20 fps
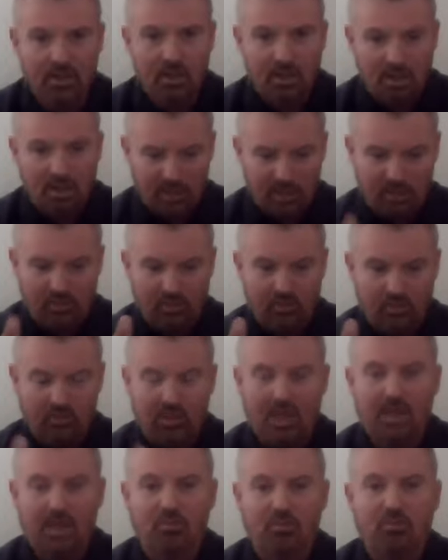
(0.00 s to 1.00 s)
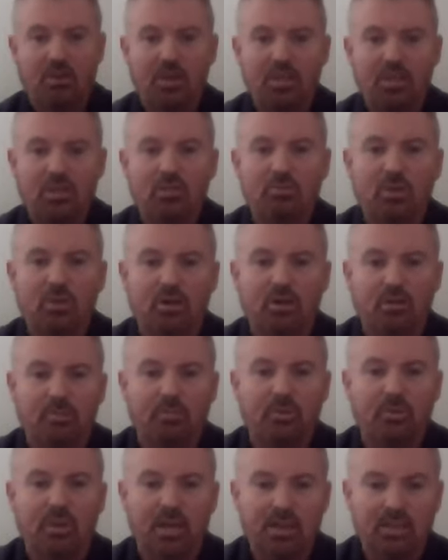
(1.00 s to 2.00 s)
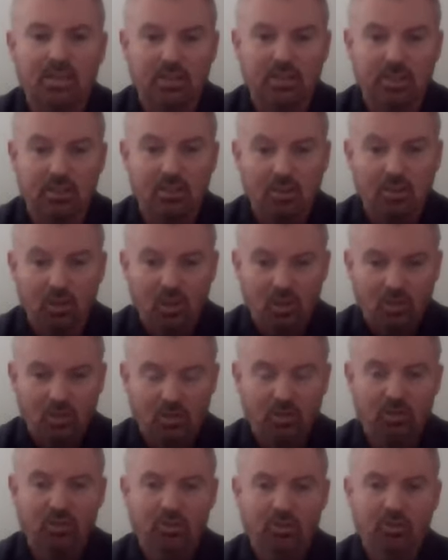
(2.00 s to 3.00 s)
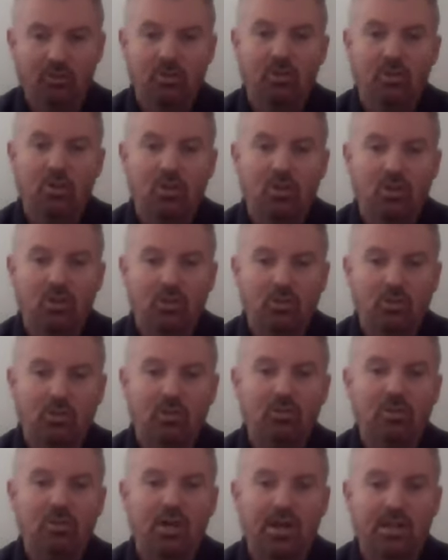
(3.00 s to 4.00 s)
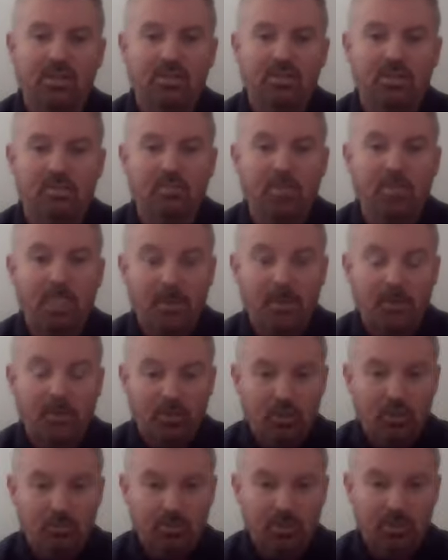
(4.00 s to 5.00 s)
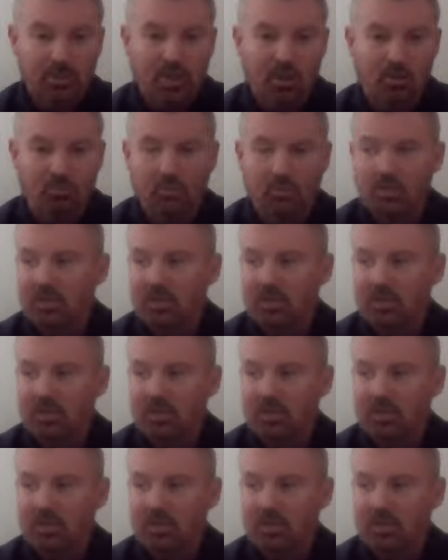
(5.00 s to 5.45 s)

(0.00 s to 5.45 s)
It's just how great you are at pricing your item to be sold.